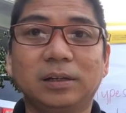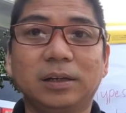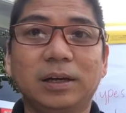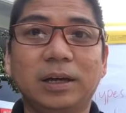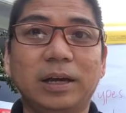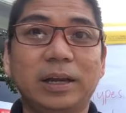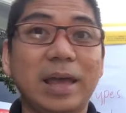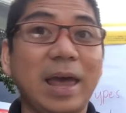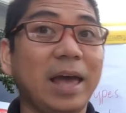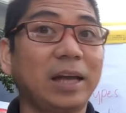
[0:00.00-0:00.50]

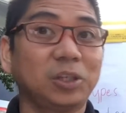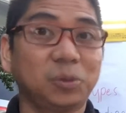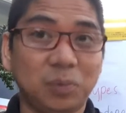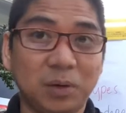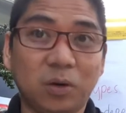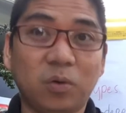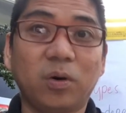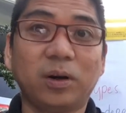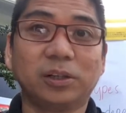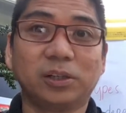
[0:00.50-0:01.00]
ask me
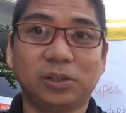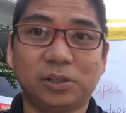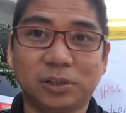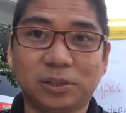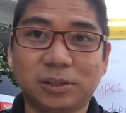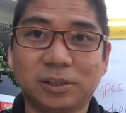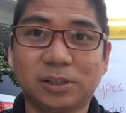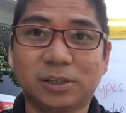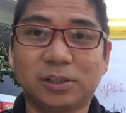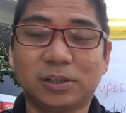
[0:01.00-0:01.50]

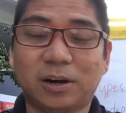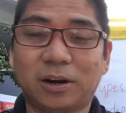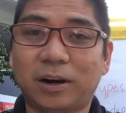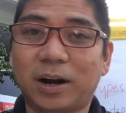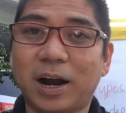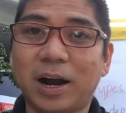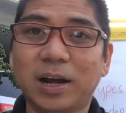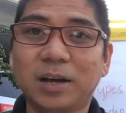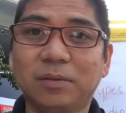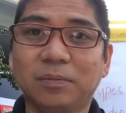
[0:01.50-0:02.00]
questions. All
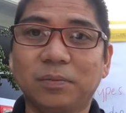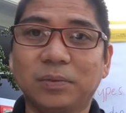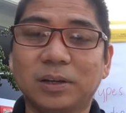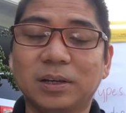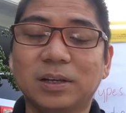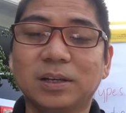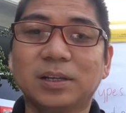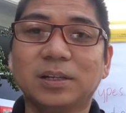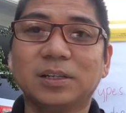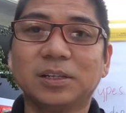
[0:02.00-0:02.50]
right?
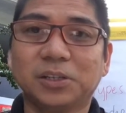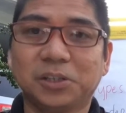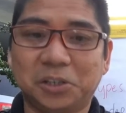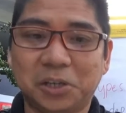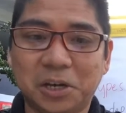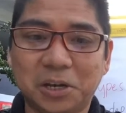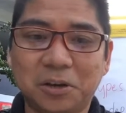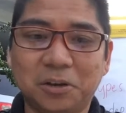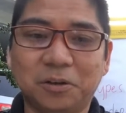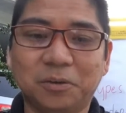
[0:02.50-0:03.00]

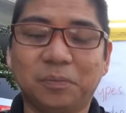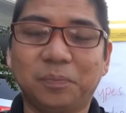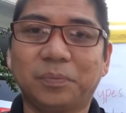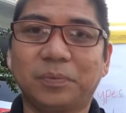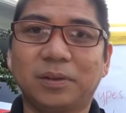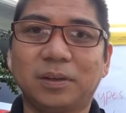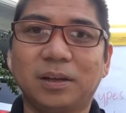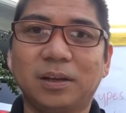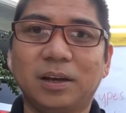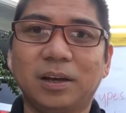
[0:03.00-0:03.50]
See you.
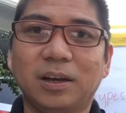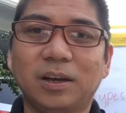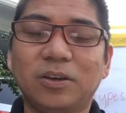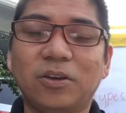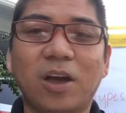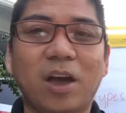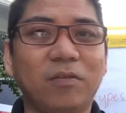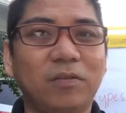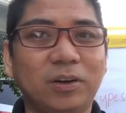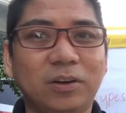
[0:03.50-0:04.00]

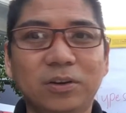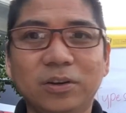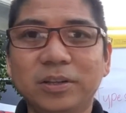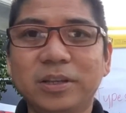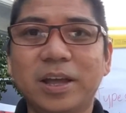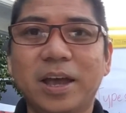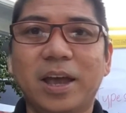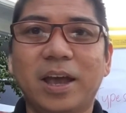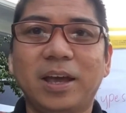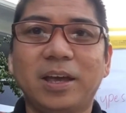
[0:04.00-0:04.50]
You have a
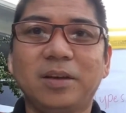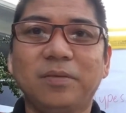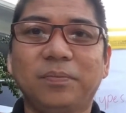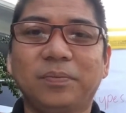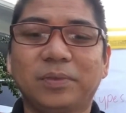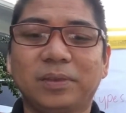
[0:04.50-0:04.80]
good day,